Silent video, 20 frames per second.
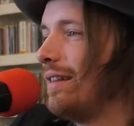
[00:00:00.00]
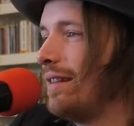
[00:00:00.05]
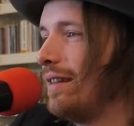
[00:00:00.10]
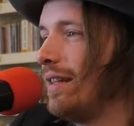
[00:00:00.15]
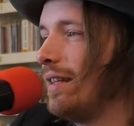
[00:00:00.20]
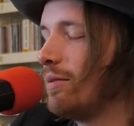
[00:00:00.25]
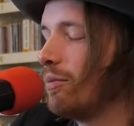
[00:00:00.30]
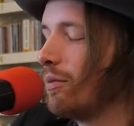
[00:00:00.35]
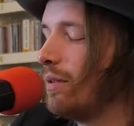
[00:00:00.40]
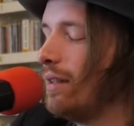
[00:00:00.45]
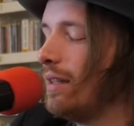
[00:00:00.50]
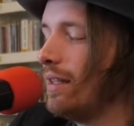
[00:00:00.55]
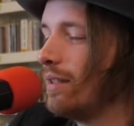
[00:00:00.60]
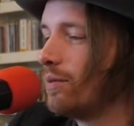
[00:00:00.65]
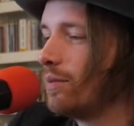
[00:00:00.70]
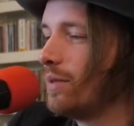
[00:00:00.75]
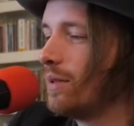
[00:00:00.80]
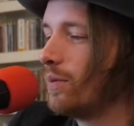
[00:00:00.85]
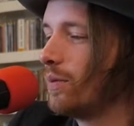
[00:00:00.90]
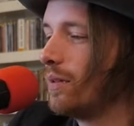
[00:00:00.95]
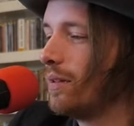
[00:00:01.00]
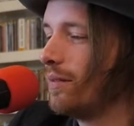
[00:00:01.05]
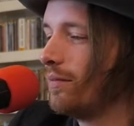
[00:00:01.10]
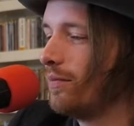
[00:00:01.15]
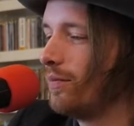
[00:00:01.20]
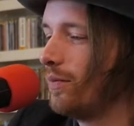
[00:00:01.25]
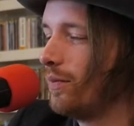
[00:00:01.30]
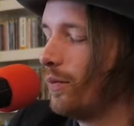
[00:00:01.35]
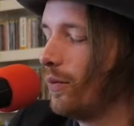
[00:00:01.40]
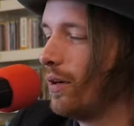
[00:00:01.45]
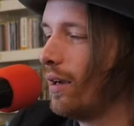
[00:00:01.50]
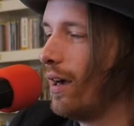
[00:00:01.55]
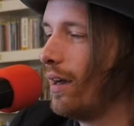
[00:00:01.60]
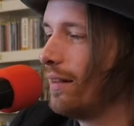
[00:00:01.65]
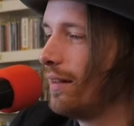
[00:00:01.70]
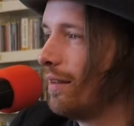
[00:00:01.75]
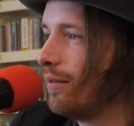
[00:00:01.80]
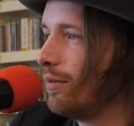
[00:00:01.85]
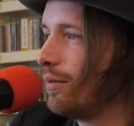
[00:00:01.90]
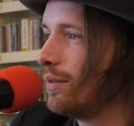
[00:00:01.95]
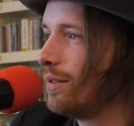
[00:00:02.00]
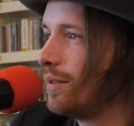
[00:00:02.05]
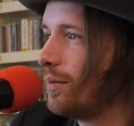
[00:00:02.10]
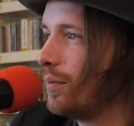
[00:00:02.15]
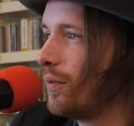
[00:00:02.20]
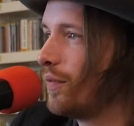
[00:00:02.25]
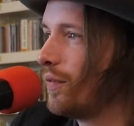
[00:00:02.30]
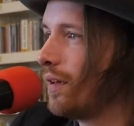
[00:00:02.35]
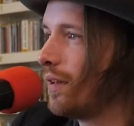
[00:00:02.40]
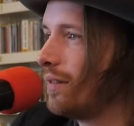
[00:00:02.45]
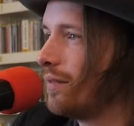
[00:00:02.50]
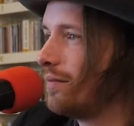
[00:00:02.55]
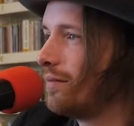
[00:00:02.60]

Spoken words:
these ones were not. They were super fun.